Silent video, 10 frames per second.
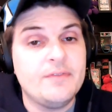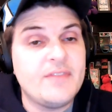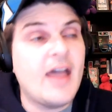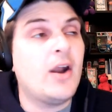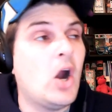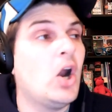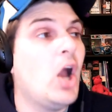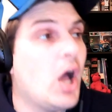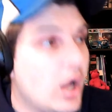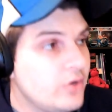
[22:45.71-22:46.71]
that are
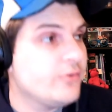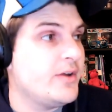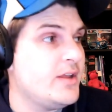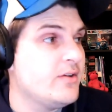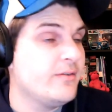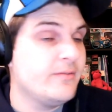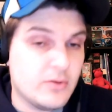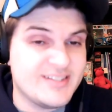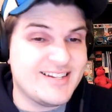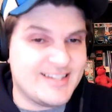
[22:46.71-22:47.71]
hungry
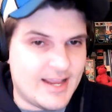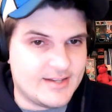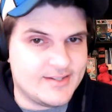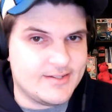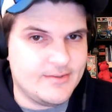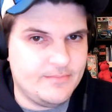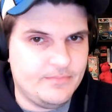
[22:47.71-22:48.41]
for success.